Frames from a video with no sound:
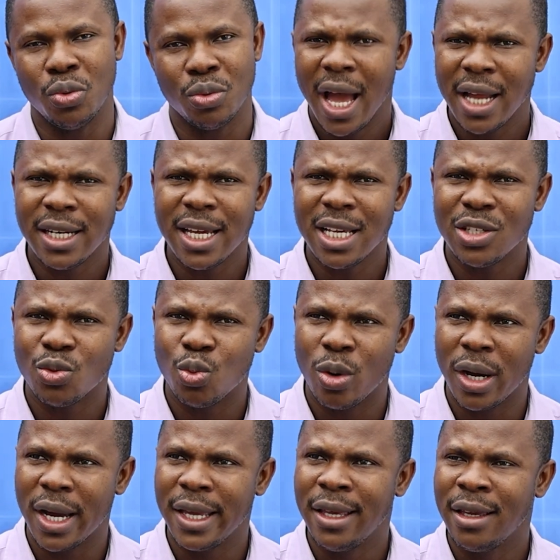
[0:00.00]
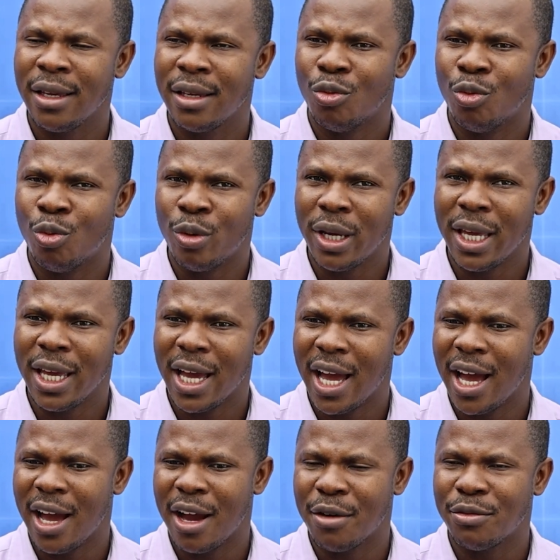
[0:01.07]
And that's why we
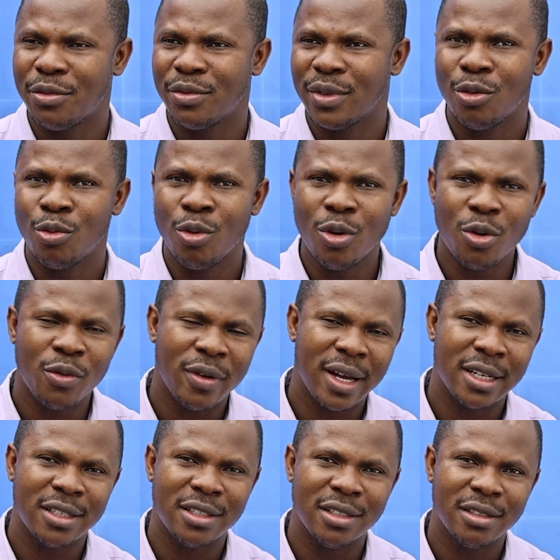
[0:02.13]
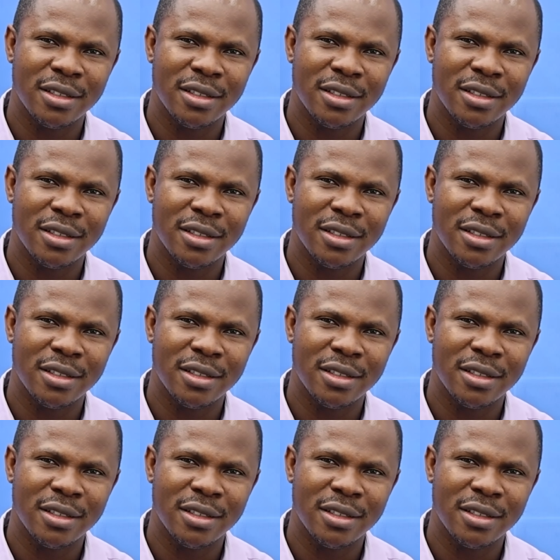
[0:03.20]
have one of our